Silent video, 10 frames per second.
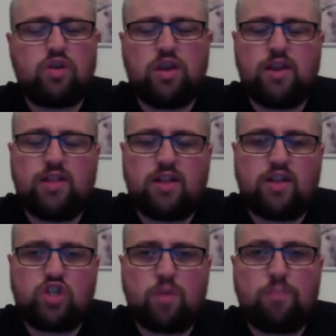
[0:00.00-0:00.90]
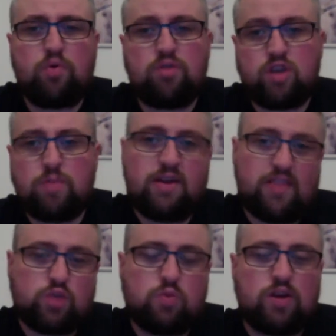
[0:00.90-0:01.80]
and that she got pulled to come into
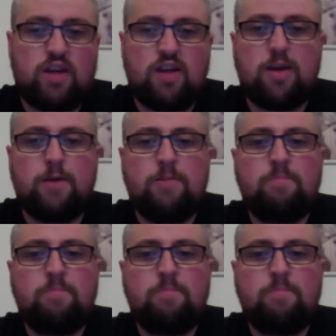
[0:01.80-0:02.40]
this one here.